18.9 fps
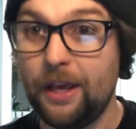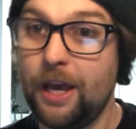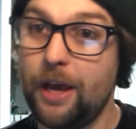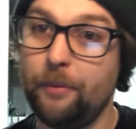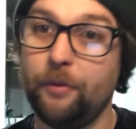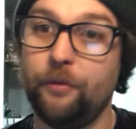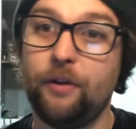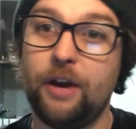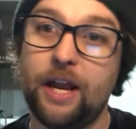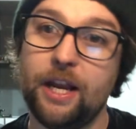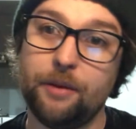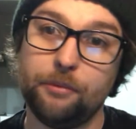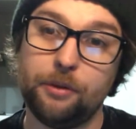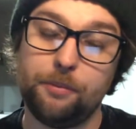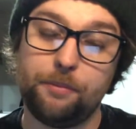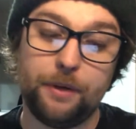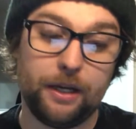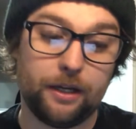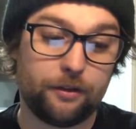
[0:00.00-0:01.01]
and we
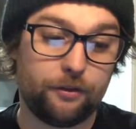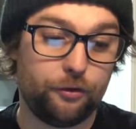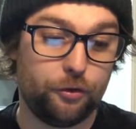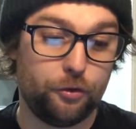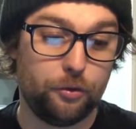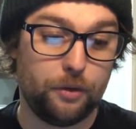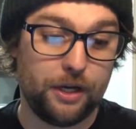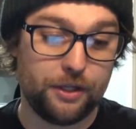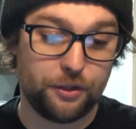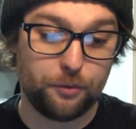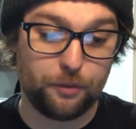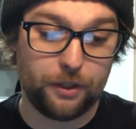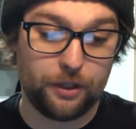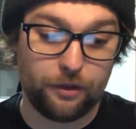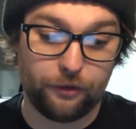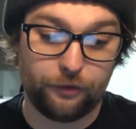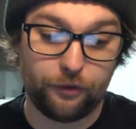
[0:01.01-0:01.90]
randomly picked you as a winner.